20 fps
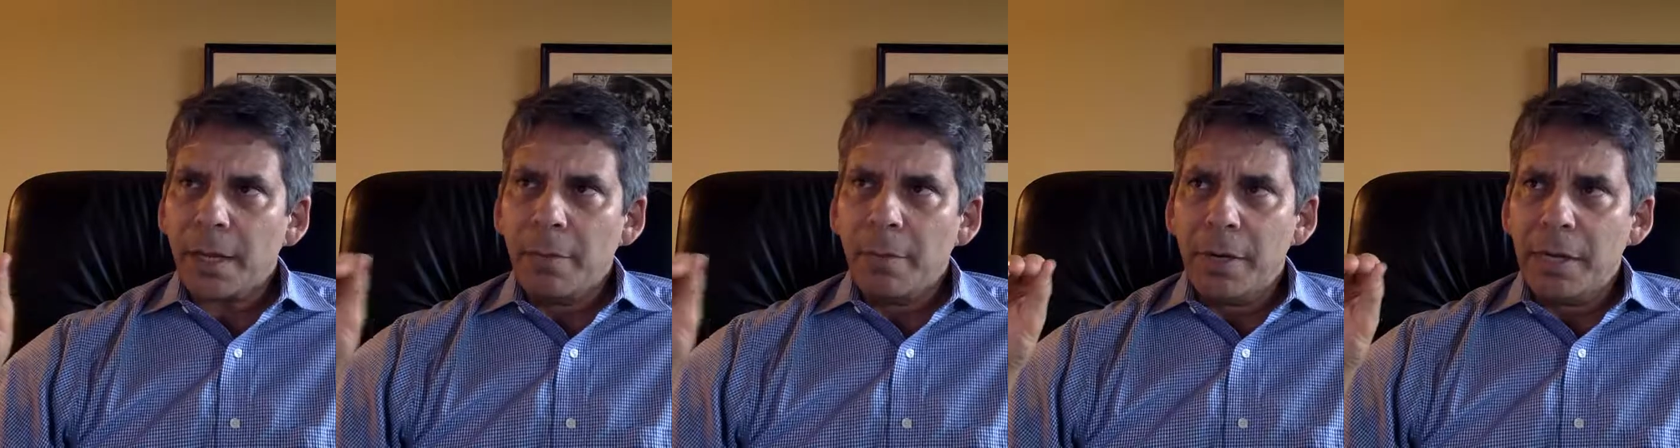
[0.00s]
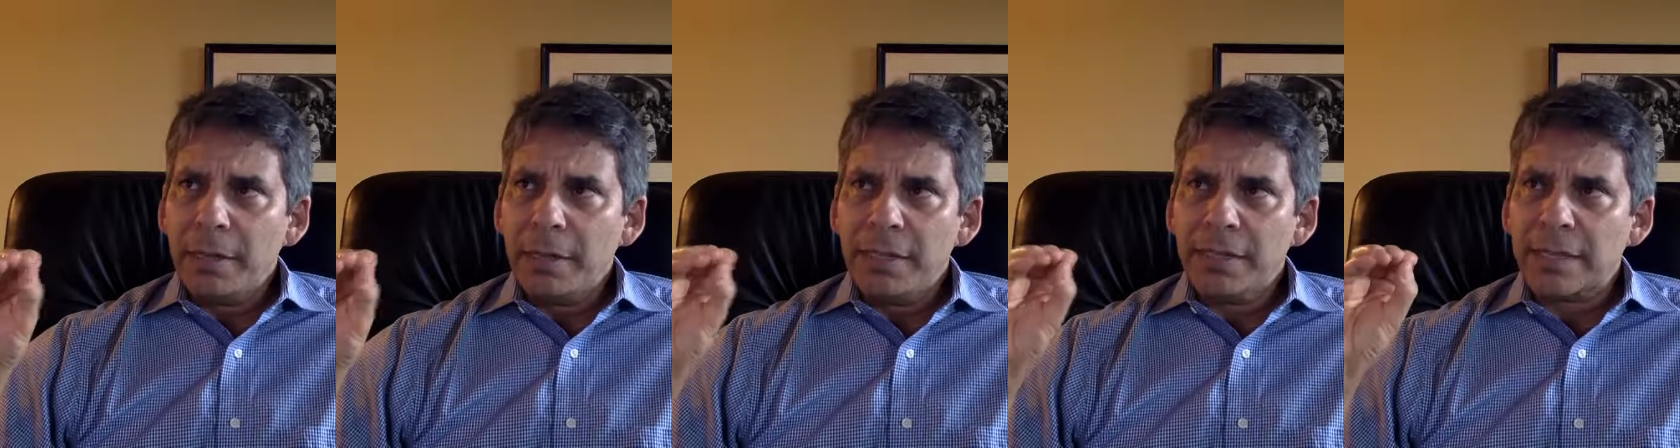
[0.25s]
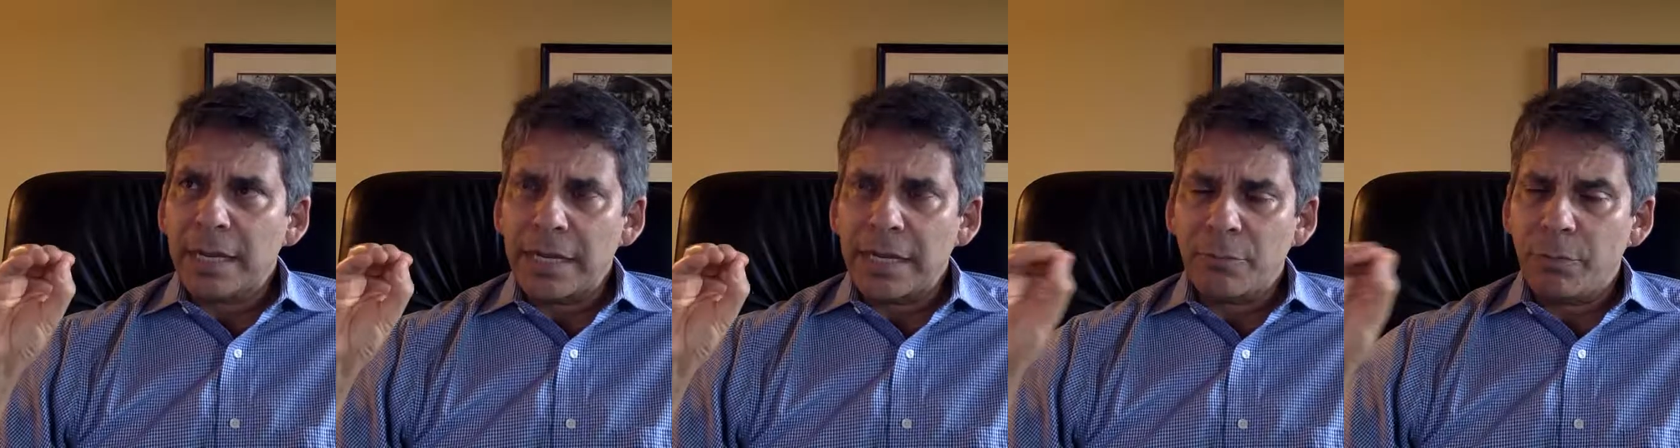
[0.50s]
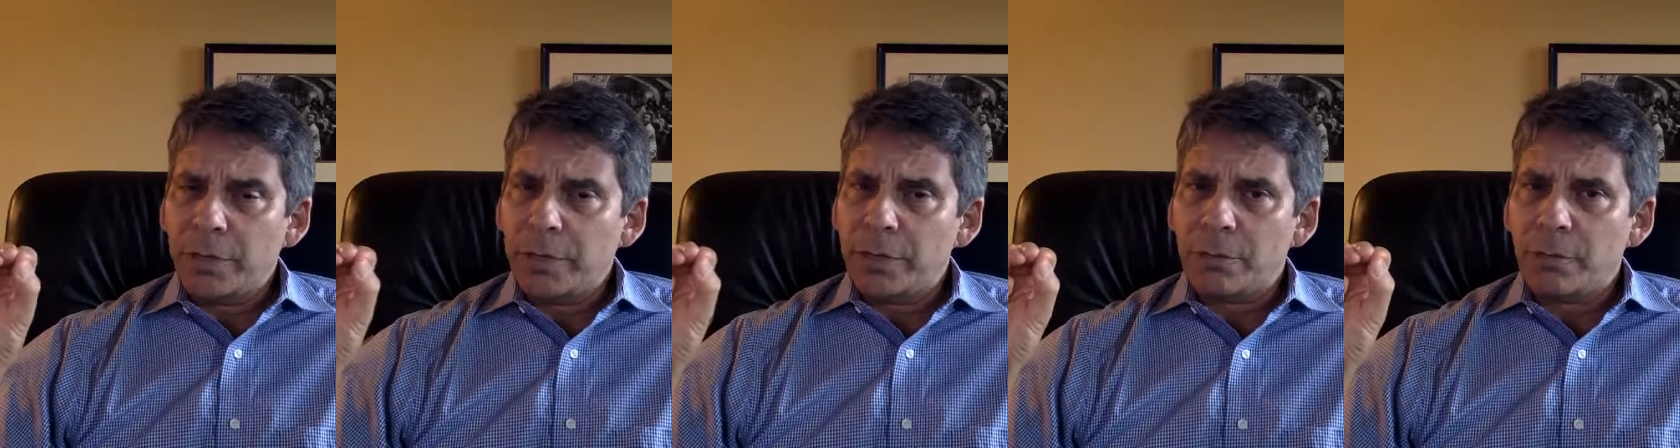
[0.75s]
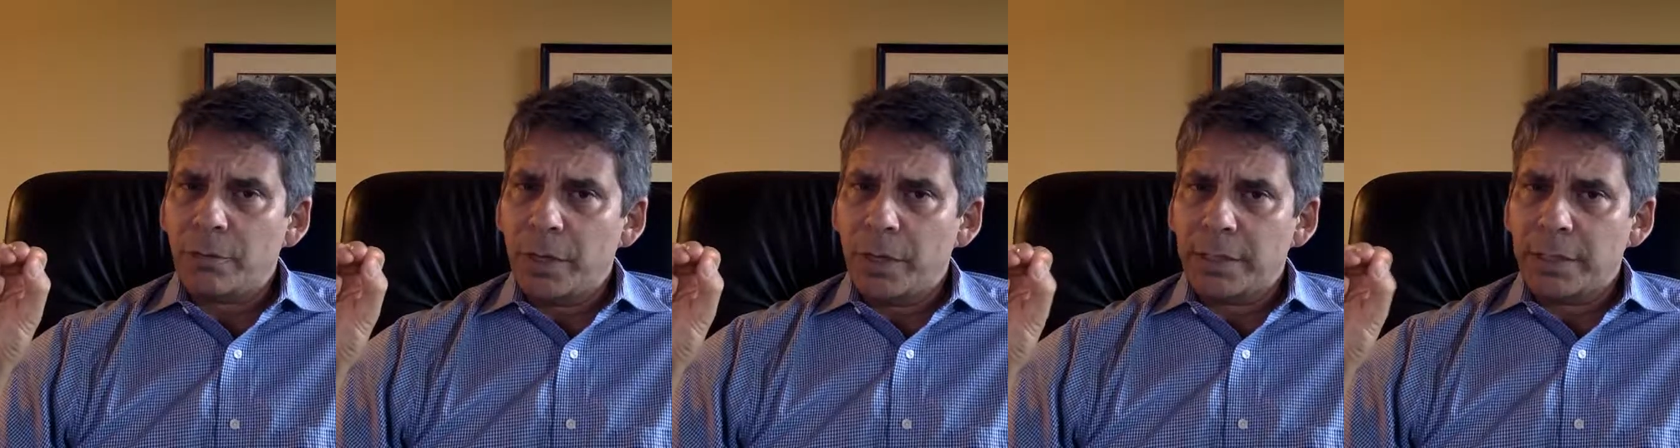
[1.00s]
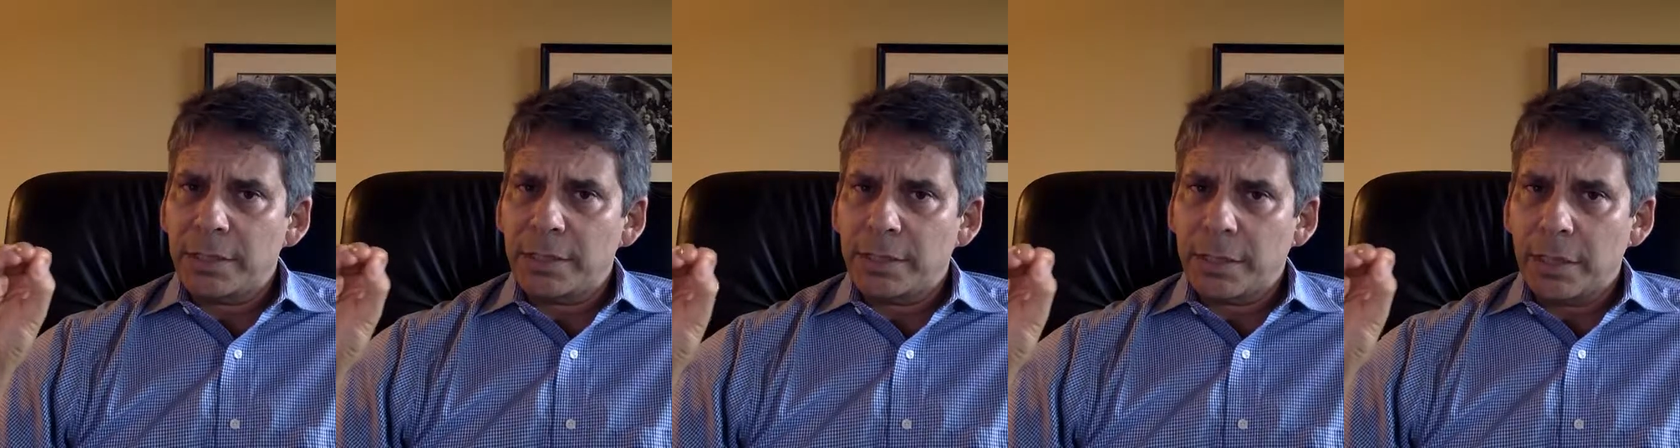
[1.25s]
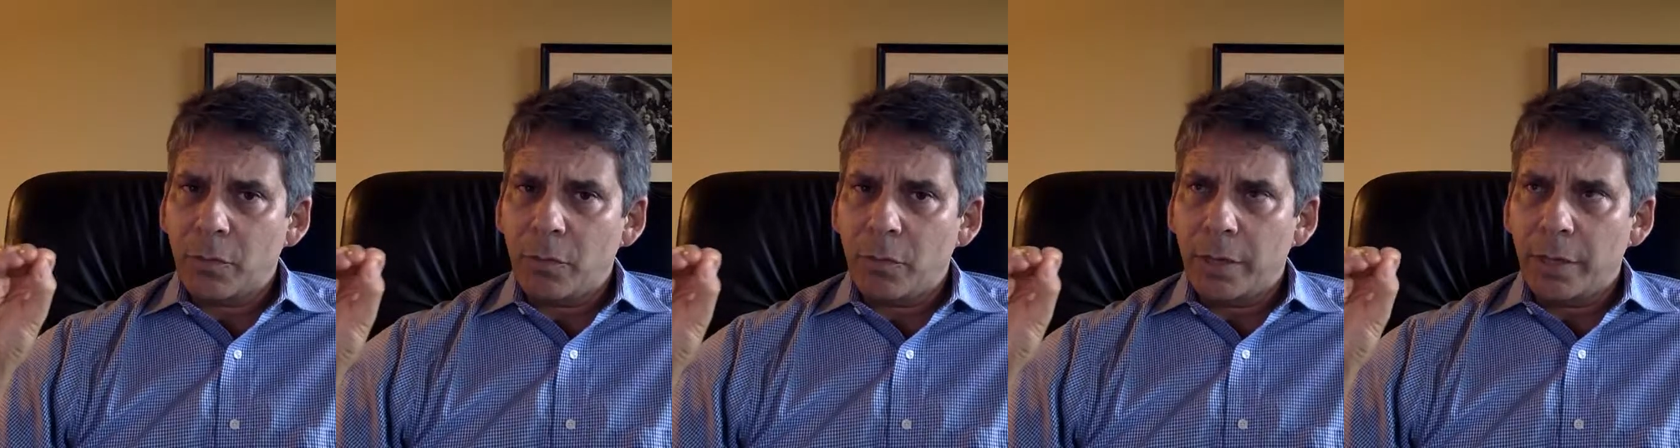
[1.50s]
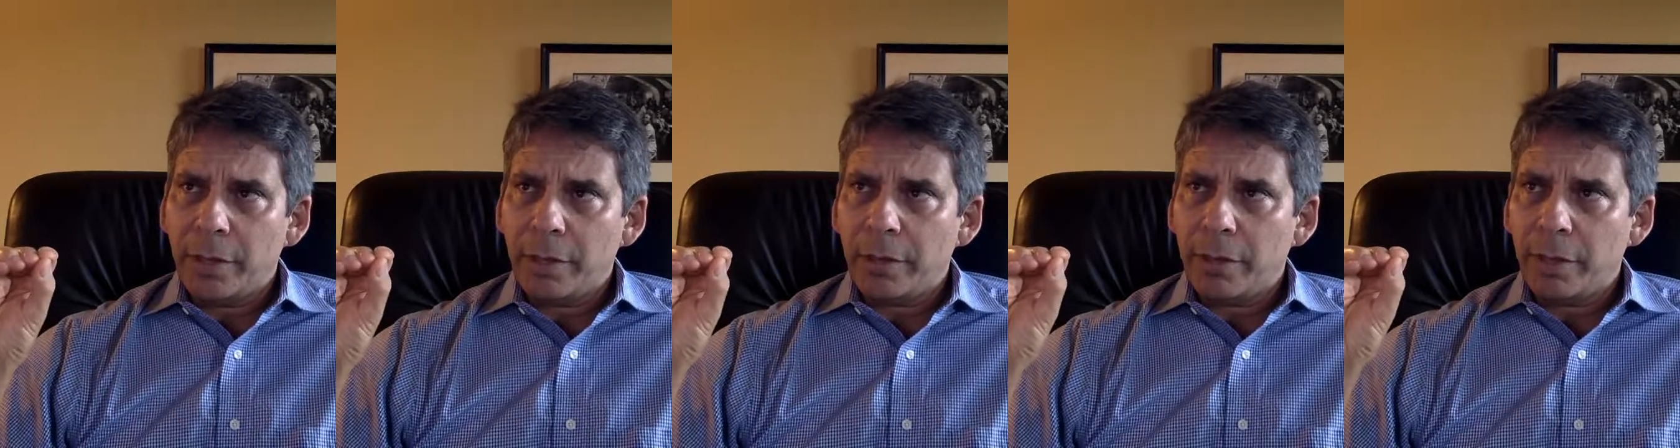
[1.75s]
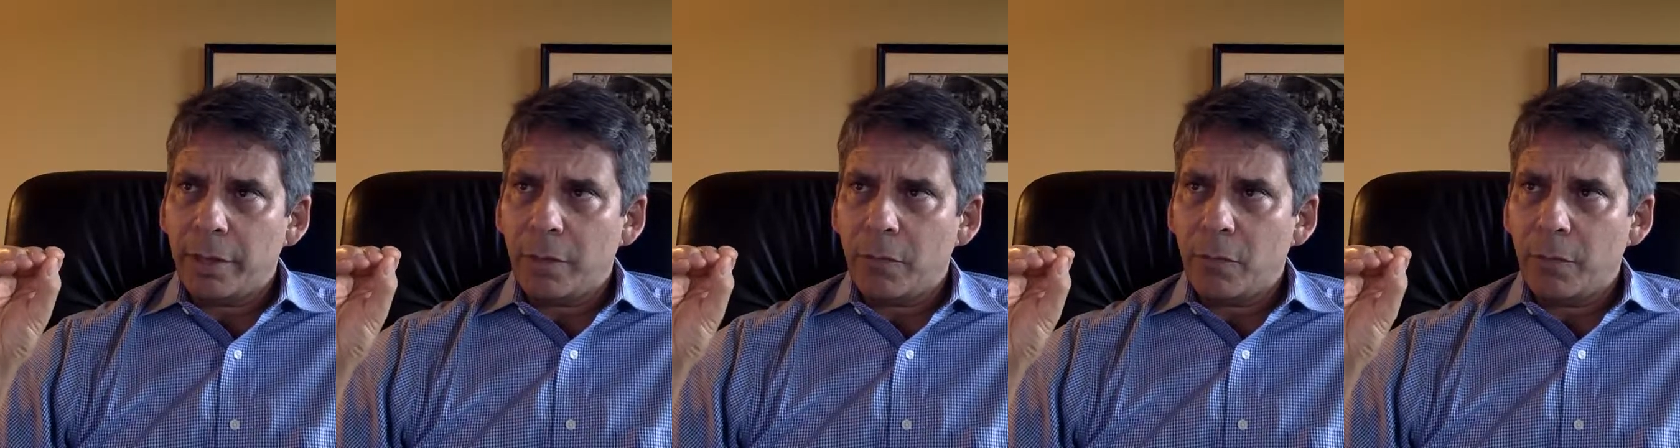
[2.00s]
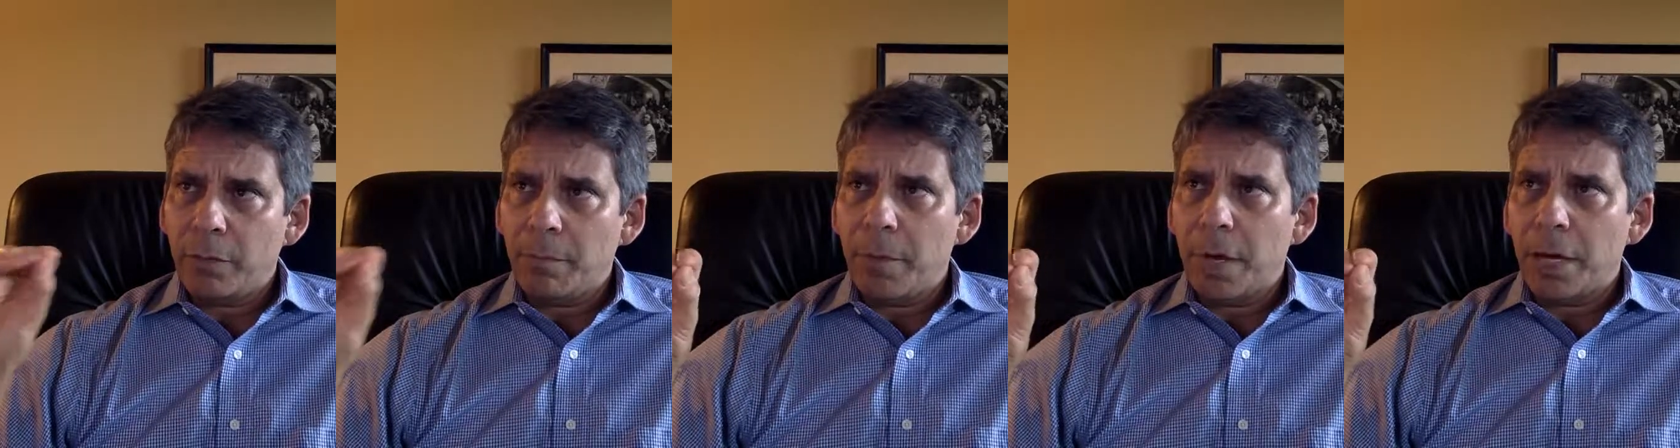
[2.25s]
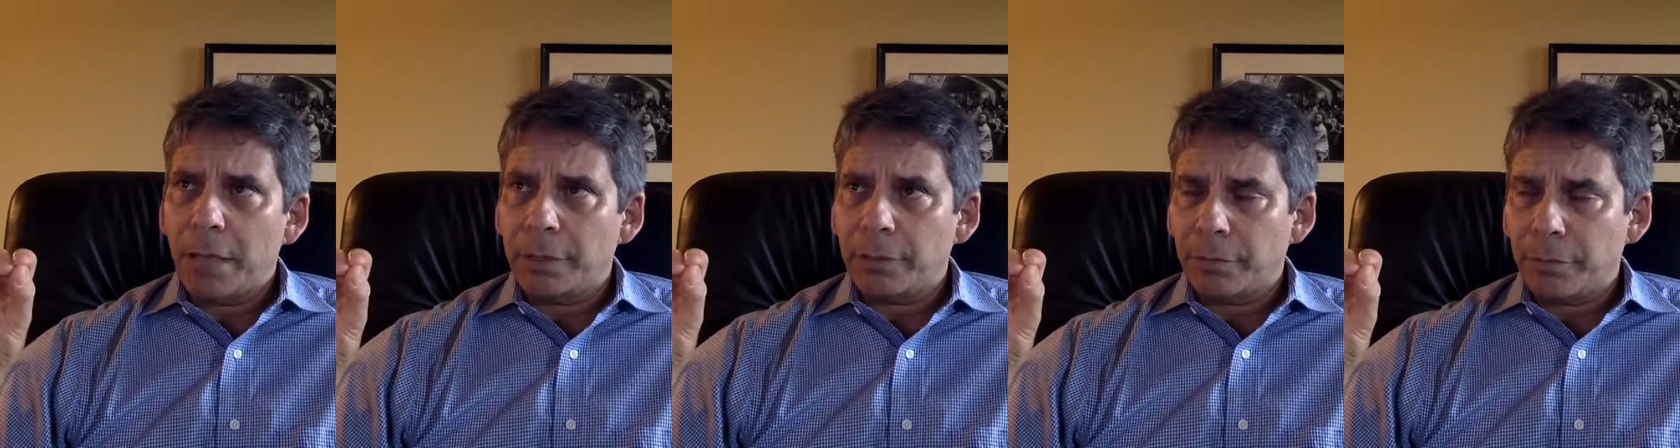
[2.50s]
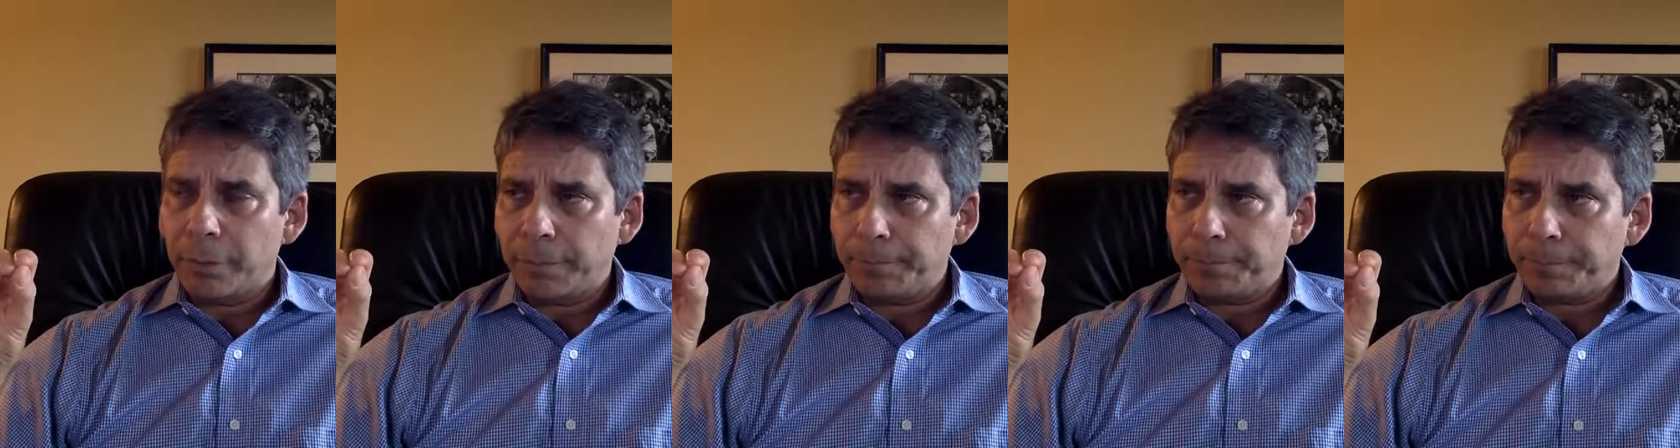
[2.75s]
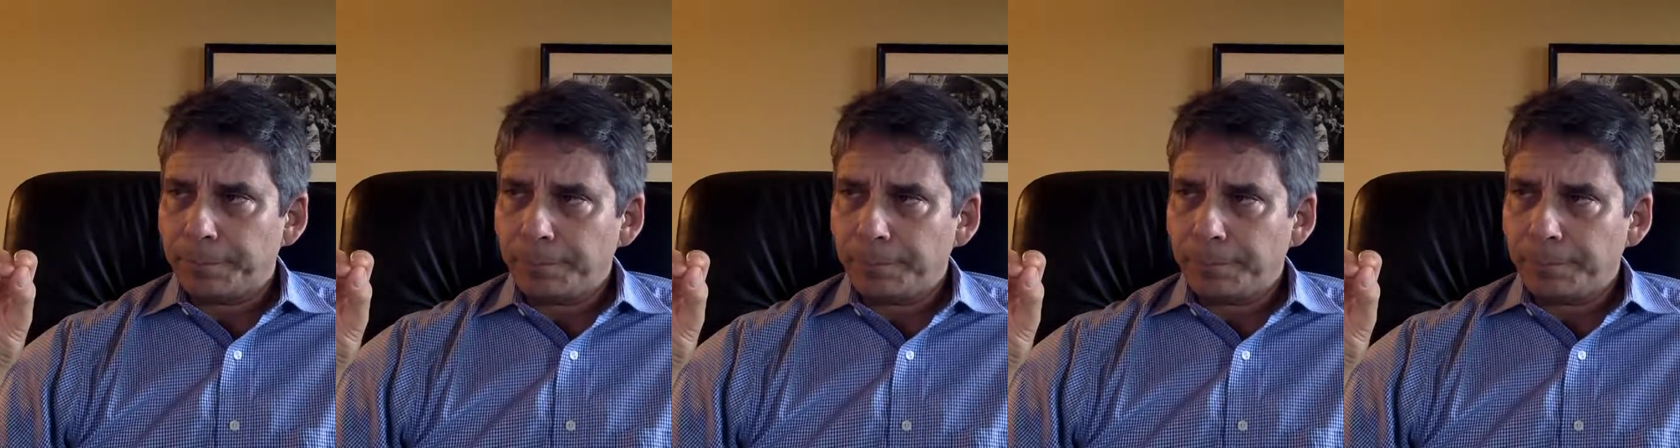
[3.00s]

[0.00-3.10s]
But in this case, we just wanted to stick with monitoring.